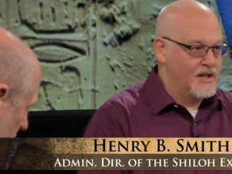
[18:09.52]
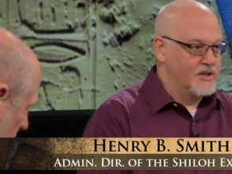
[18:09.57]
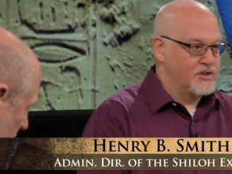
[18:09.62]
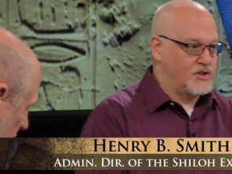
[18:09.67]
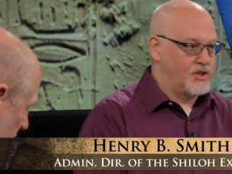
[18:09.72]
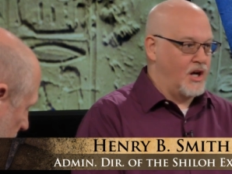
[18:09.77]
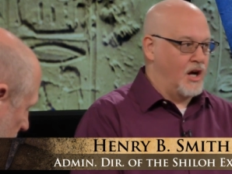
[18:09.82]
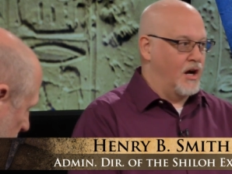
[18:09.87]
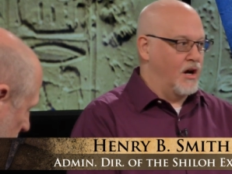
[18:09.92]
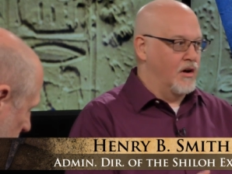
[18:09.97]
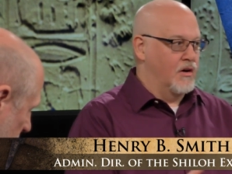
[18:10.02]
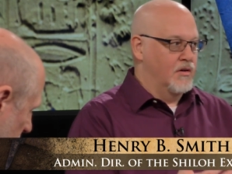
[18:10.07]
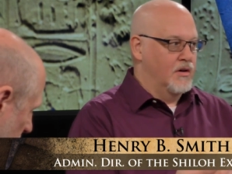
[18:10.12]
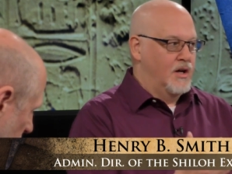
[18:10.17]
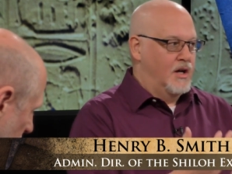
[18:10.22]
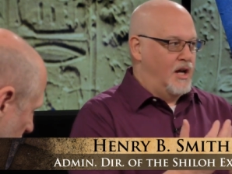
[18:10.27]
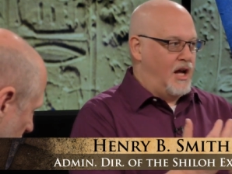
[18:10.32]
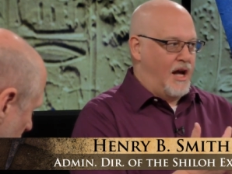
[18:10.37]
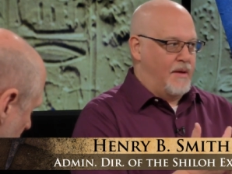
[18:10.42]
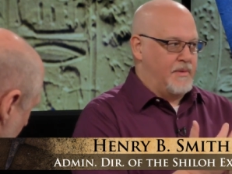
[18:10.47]
So,
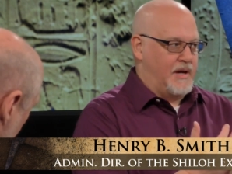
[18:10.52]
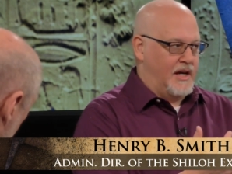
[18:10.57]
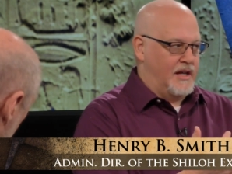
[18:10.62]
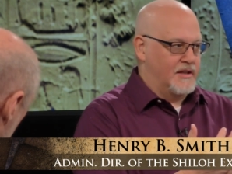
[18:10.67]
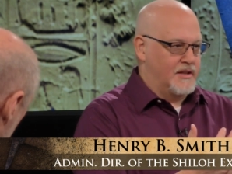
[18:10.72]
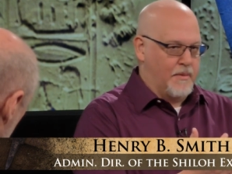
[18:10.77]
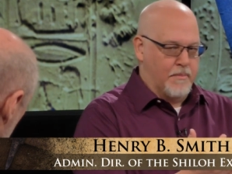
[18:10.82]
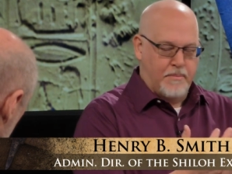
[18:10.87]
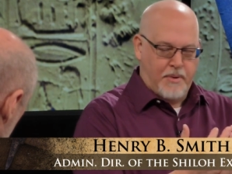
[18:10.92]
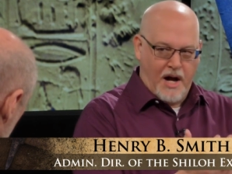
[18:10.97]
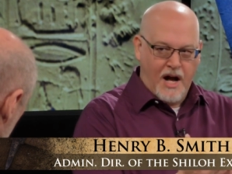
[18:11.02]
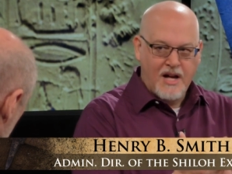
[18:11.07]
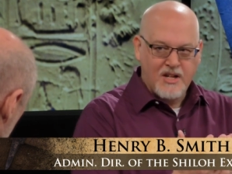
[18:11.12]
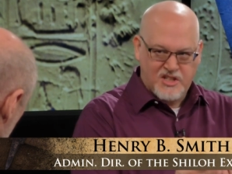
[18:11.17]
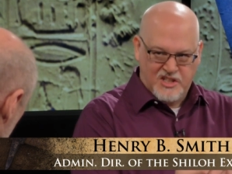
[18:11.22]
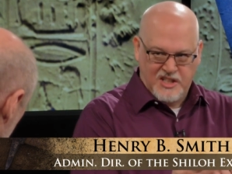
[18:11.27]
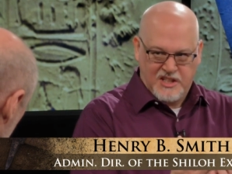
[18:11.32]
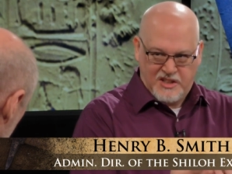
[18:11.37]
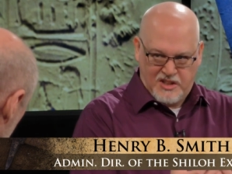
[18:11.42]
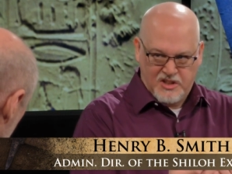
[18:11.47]
I mean, the
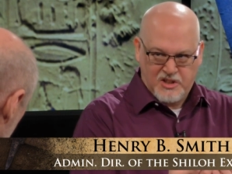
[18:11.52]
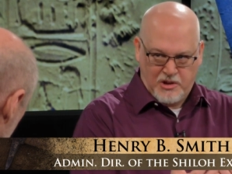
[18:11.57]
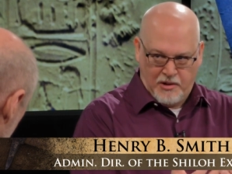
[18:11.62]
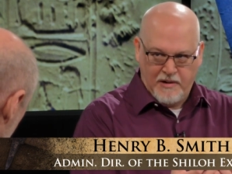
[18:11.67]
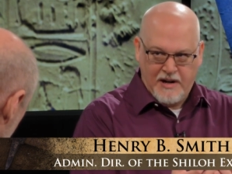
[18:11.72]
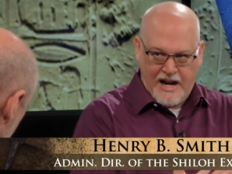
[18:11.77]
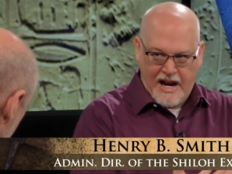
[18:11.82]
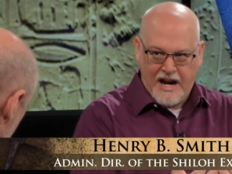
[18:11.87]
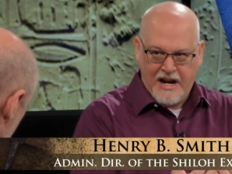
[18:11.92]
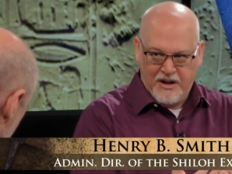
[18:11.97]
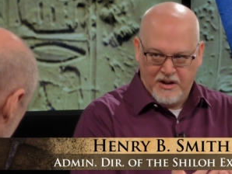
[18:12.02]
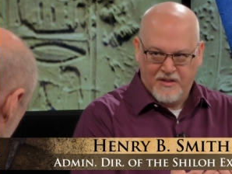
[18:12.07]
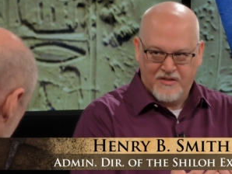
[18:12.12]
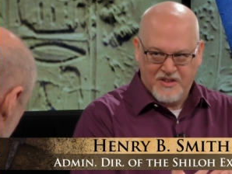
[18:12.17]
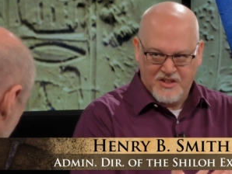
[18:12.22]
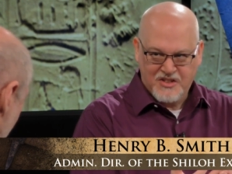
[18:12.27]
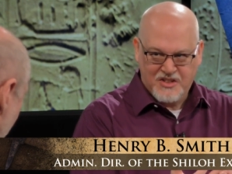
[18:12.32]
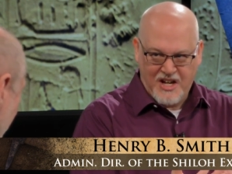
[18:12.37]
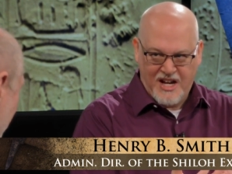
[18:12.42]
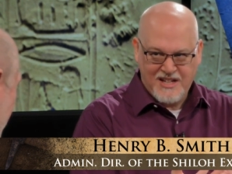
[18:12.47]
buzz that this created on
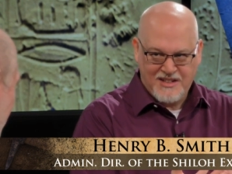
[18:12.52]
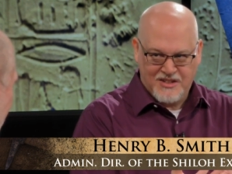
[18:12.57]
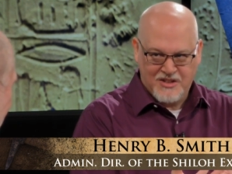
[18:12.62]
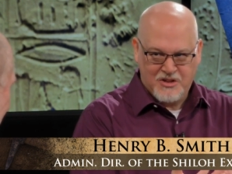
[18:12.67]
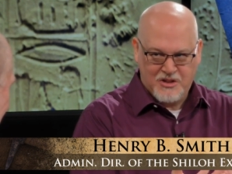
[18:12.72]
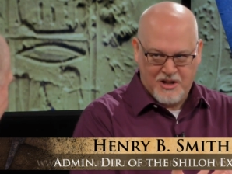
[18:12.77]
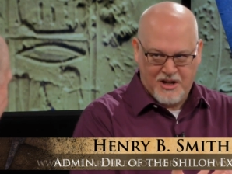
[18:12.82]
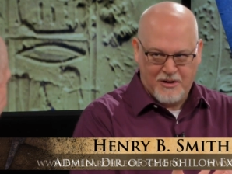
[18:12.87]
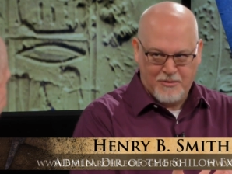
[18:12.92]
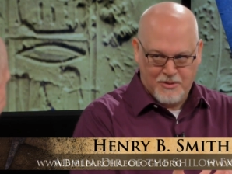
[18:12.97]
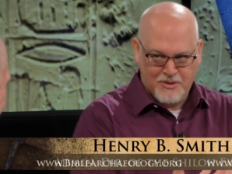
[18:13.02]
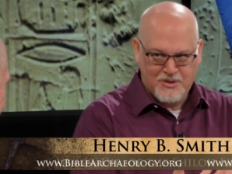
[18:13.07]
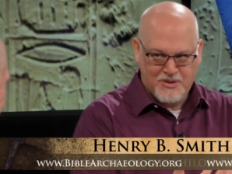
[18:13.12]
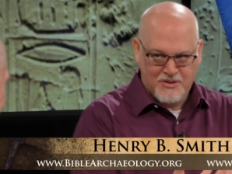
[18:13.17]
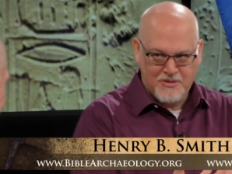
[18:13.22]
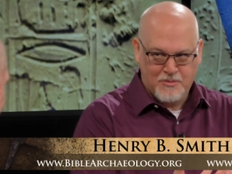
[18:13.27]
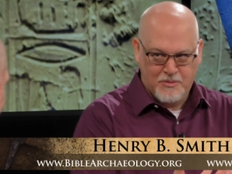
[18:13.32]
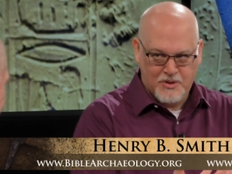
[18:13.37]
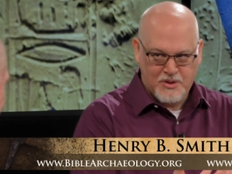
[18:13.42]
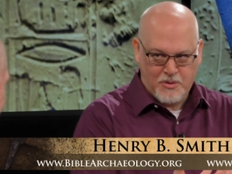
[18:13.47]
the site this year was,
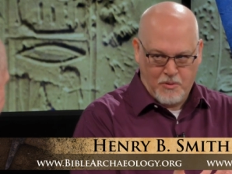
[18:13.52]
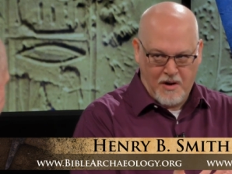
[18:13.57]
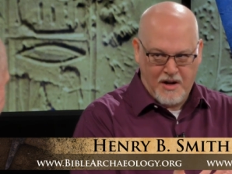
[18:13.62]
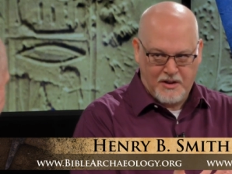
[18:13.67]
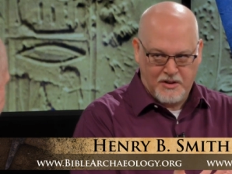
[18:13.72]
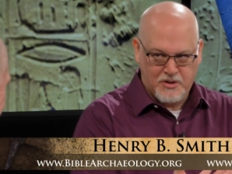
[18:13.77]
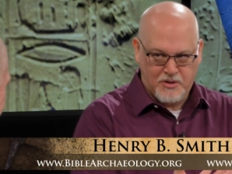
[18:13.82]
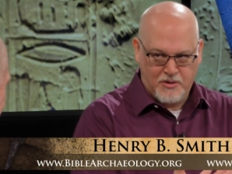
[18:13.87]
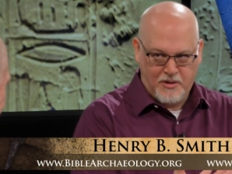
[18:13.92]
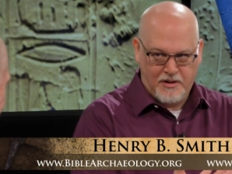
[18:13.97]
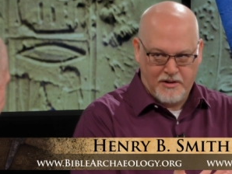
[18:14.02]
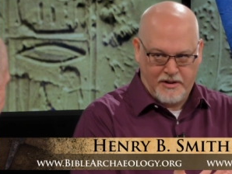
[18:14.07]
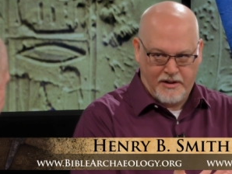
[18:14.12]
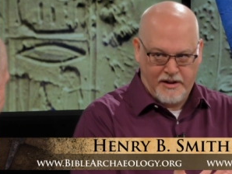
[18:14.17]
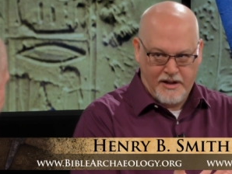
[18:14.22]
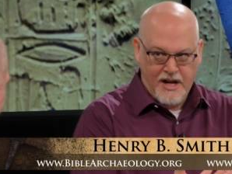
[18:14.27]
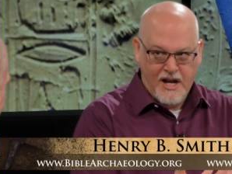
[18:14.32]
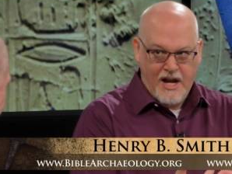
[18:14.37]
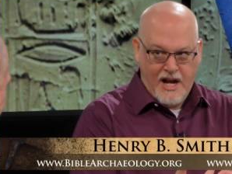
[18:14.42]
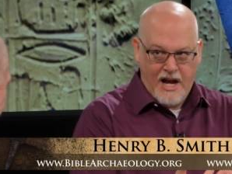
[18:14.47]
was quite extraordinary.